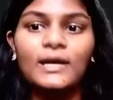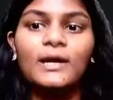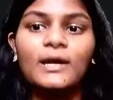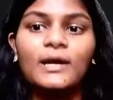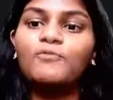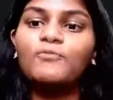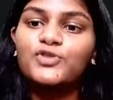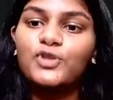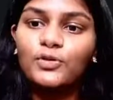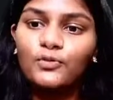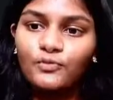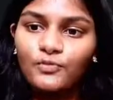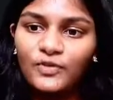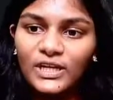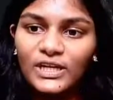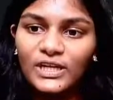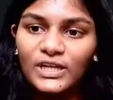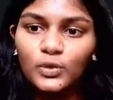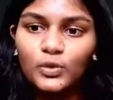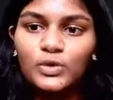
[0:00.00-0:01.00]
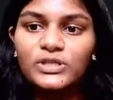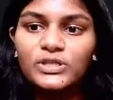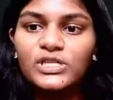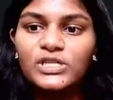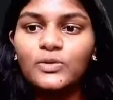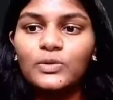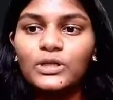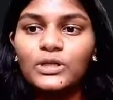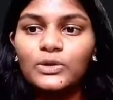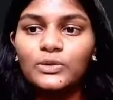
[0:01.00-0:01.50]
So V2 is
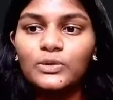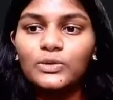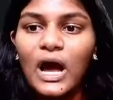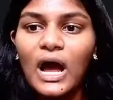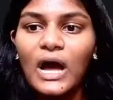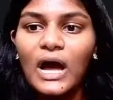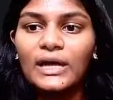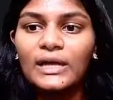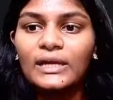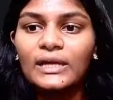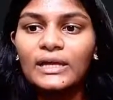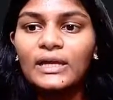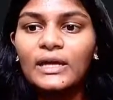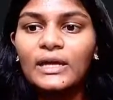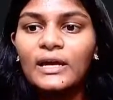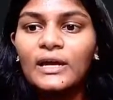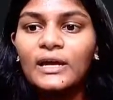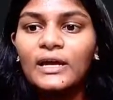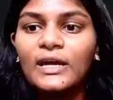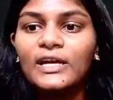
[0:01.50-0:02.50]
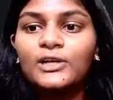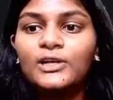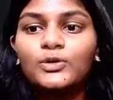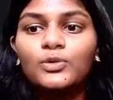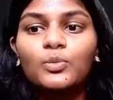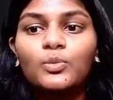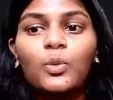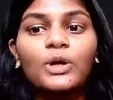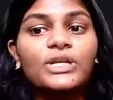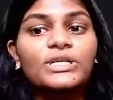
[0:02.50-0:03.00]
equal to I into,
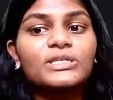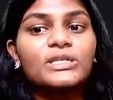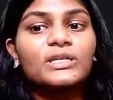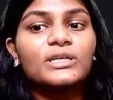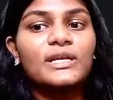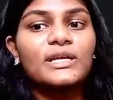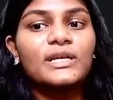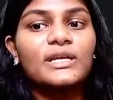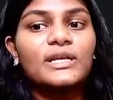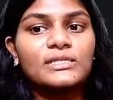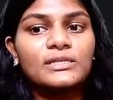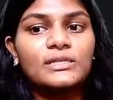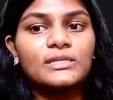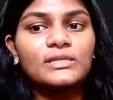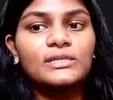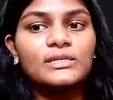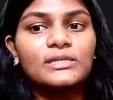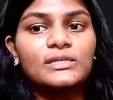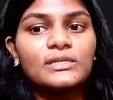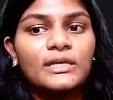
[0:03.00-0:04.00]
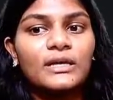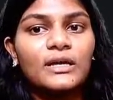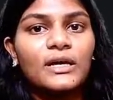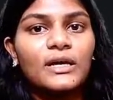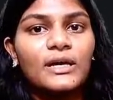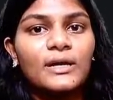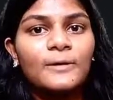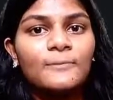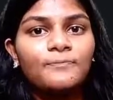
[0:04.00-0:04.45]
what is the resistance here?